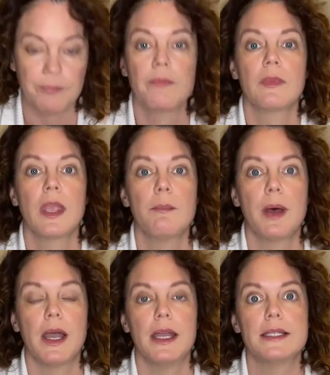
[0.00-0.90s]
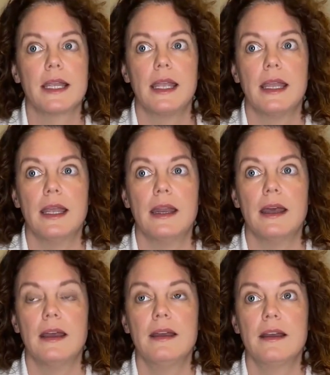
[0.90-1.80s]
But in
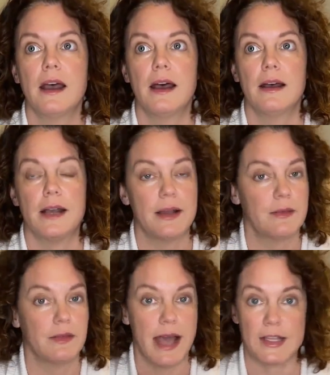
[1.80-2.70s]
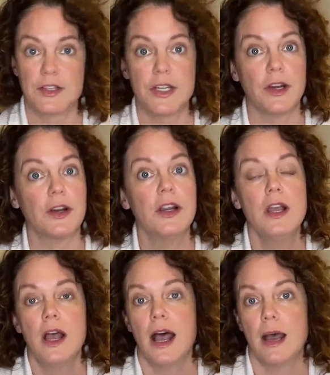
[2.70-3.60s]
last year,
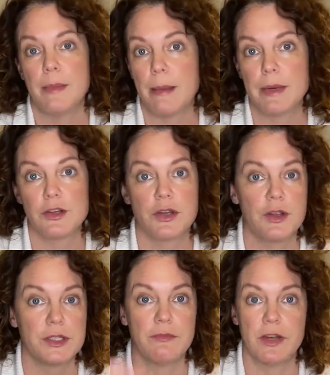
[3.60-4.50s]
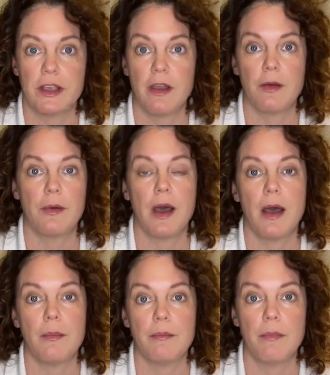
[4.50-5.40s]
I'm going to show you some video
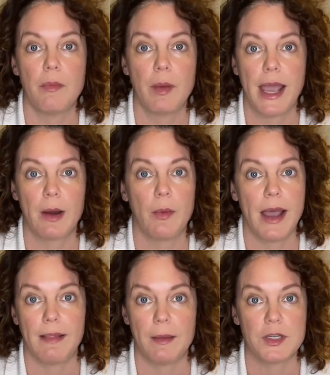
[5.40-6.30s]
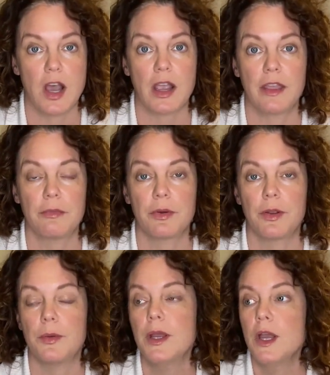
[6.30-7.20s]
kind of while I'm talking through.
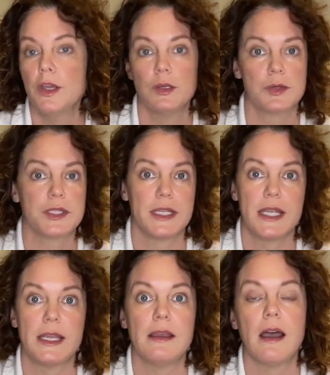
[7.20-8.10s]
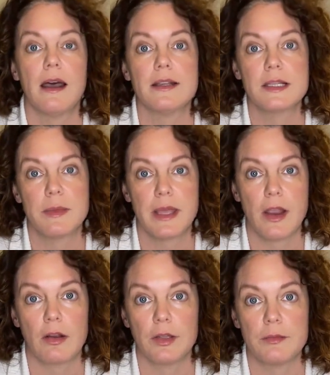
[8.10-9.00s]
You'll see some of the
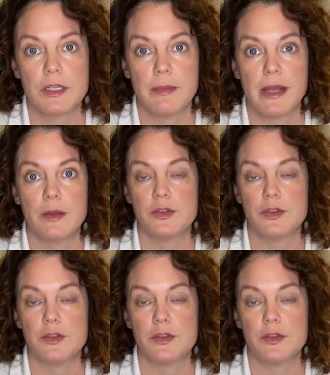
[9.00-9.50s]
heirloom tomatoes just